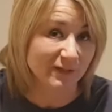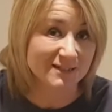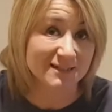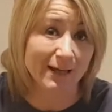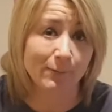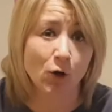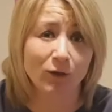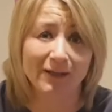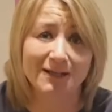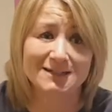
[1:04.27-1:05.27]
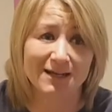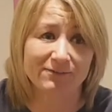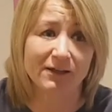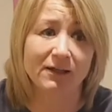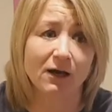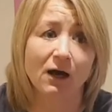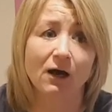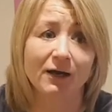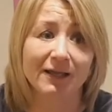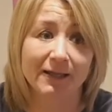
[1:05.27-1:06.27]
Sam, Ollie, Davy
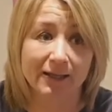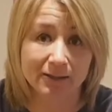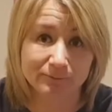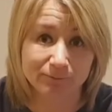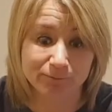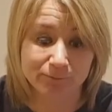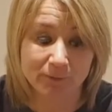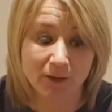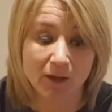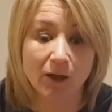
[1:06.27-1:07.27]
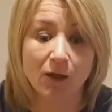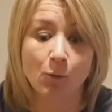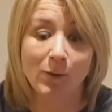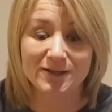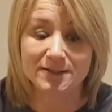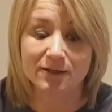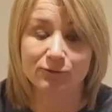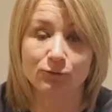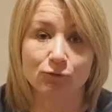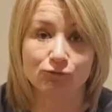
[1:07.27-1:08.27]
are here waiting
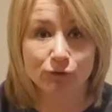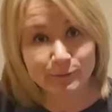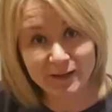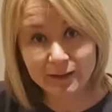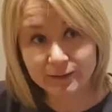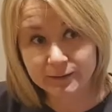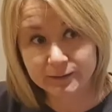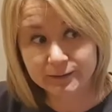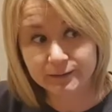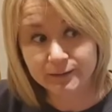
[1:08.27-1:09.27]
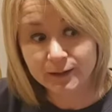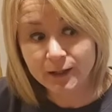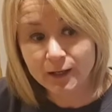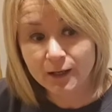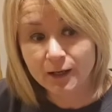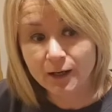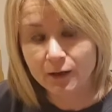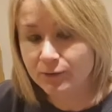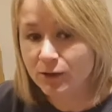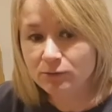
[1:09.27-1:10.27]
for Ruby.
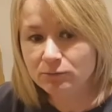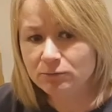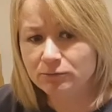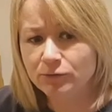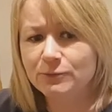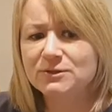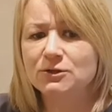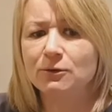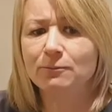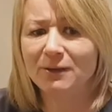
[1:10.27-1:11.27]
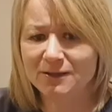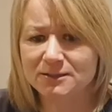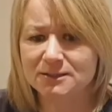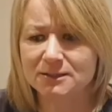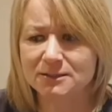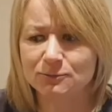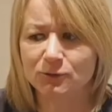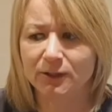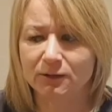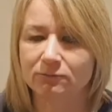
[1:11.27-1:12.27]
Oh no, Ruby's got maths this
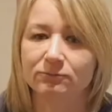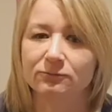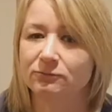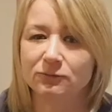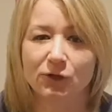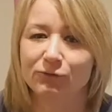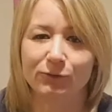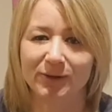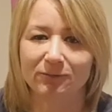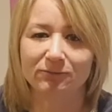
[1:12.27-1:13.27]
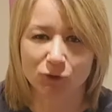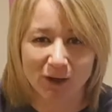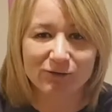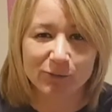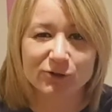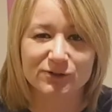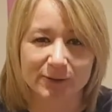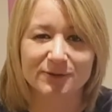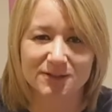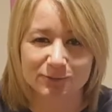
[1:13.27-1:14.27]
morning. No, Ruby, got everyone who's
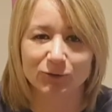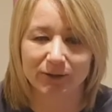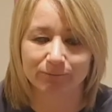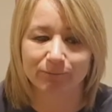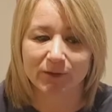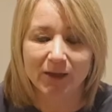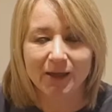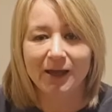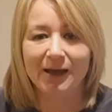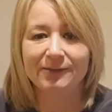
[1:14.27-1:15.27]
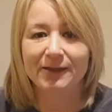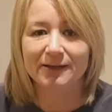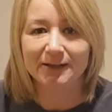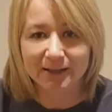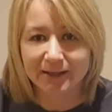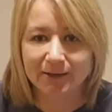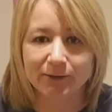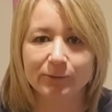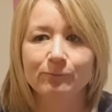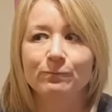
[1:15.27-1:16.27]
coming this morning. And then
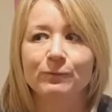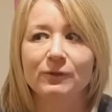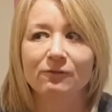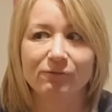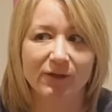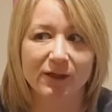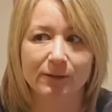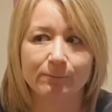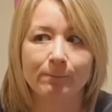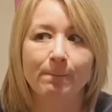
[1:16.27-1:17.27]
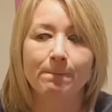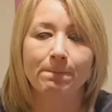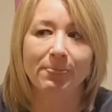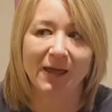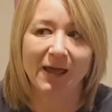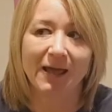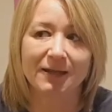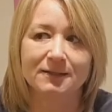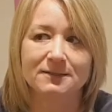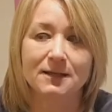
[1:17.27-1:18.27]
Leo, Finn
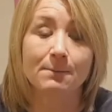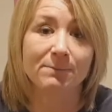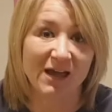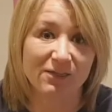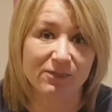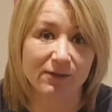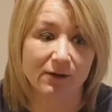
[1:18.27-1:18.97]
and Beth